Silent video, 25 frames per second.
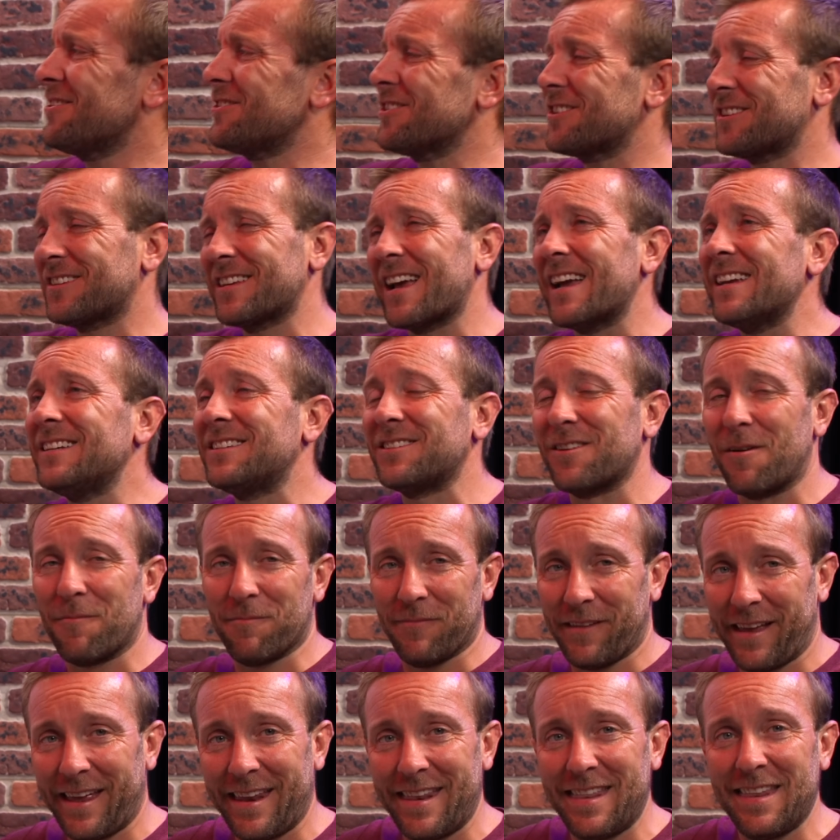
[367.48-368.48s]
I just say
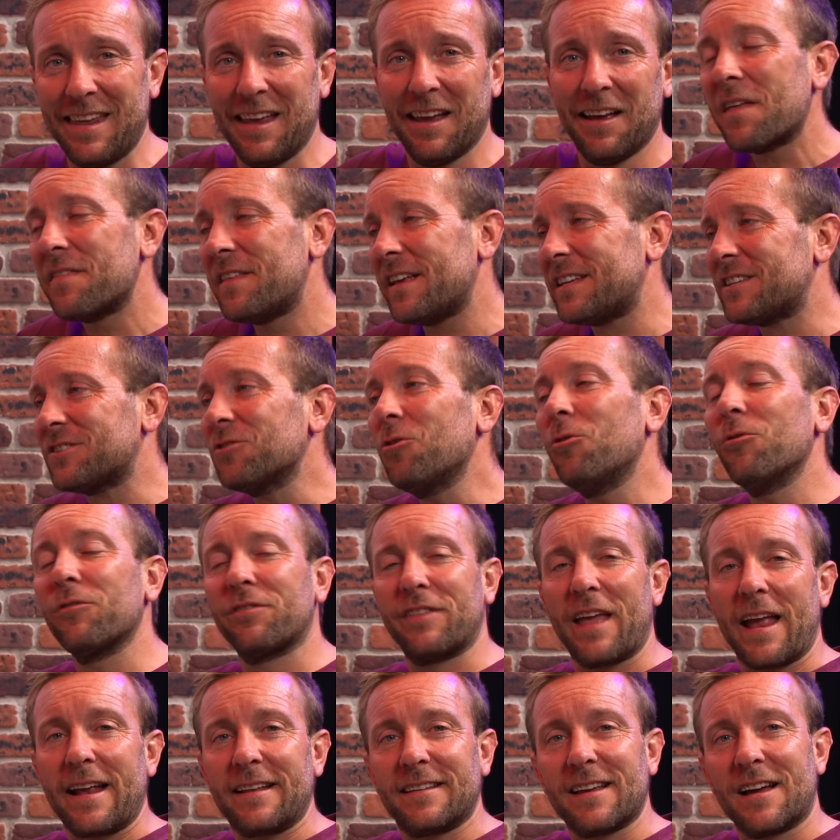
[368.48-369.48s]
something? This sort
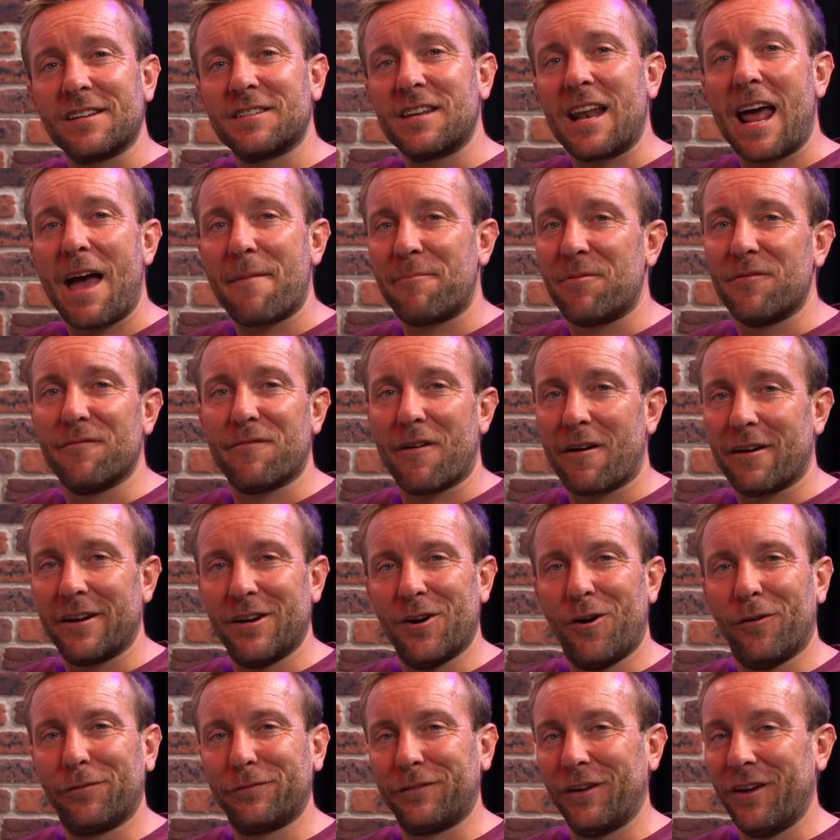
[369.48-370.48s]
of thing doesn't happen
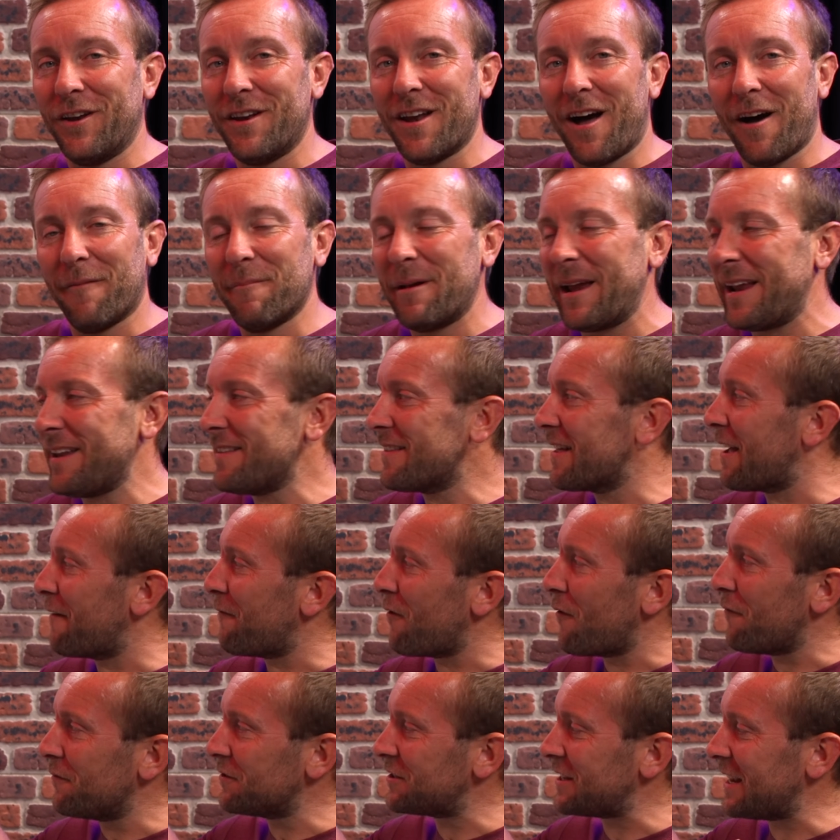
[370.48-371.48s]
very often. I mean,
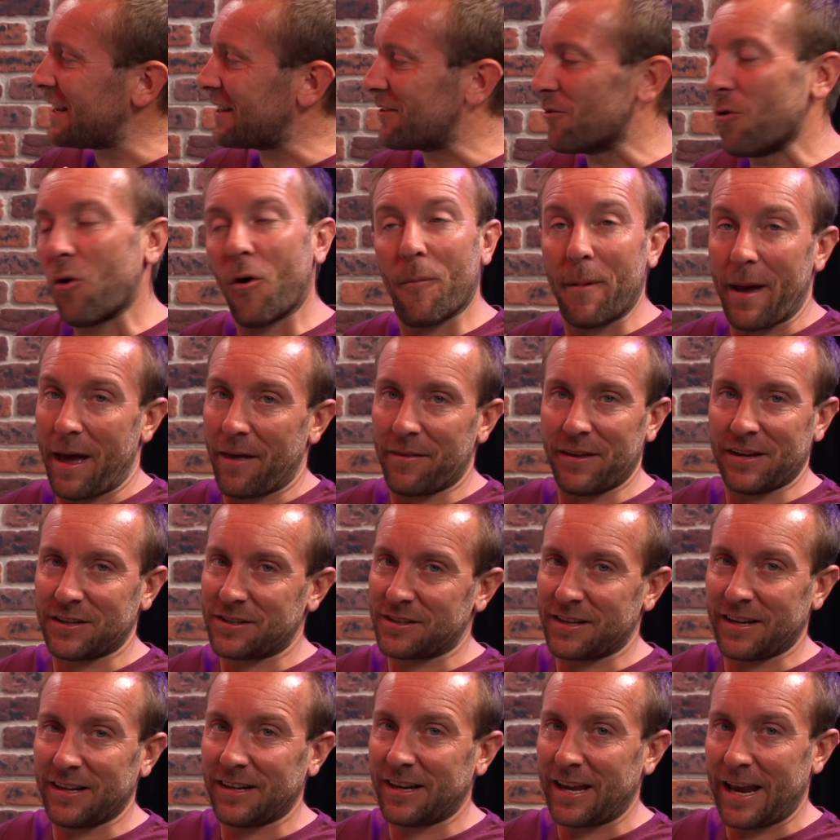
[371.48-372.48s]
they've obviously thought about
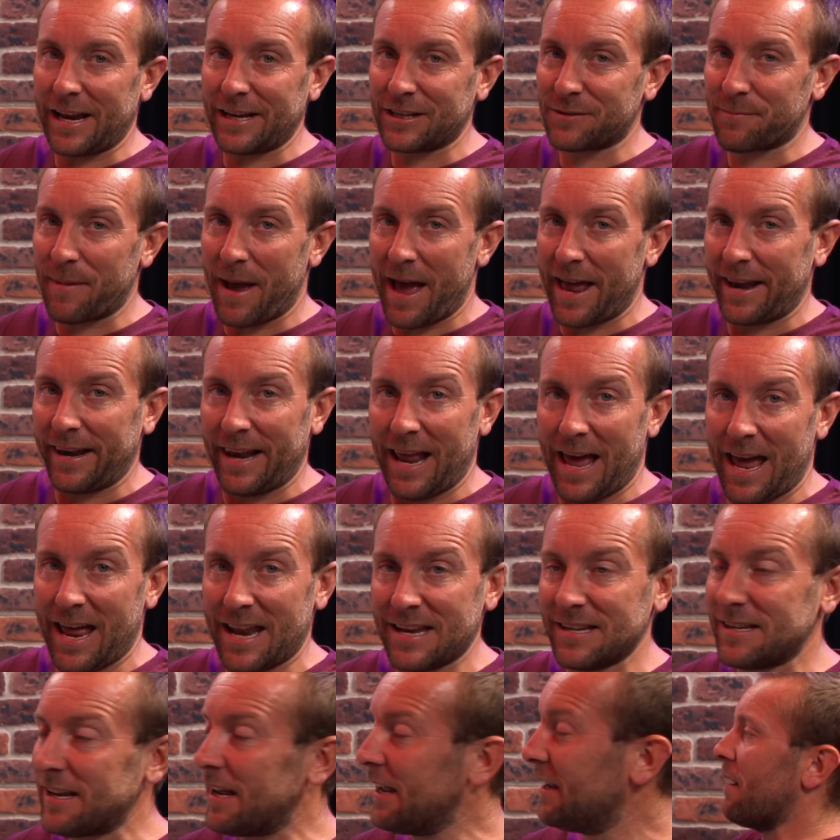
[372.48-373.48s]
this in Kingspan
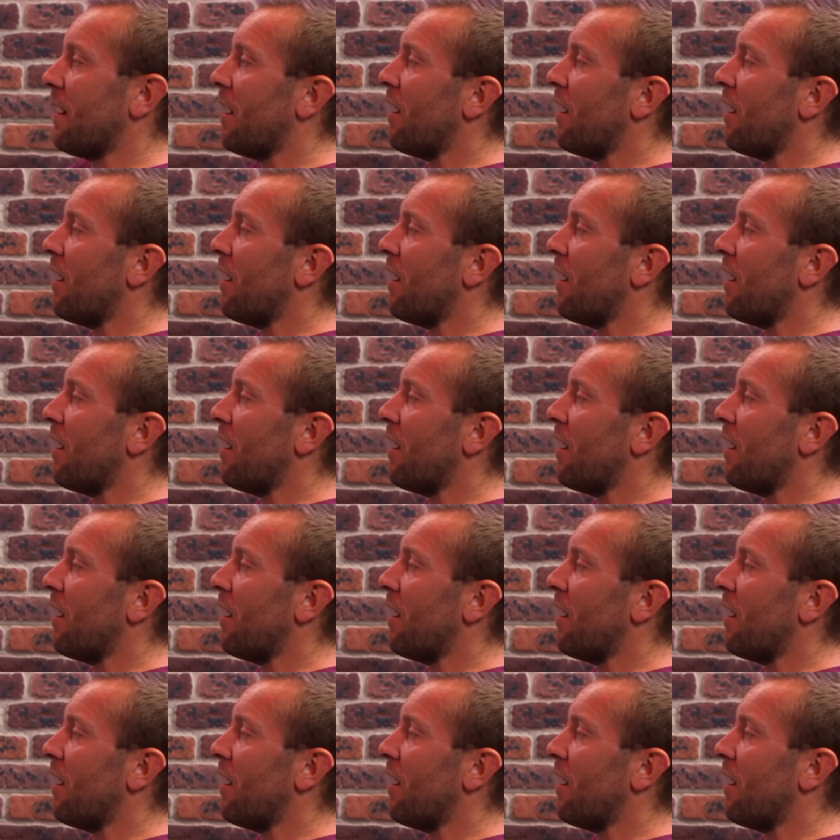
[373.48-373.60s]
land.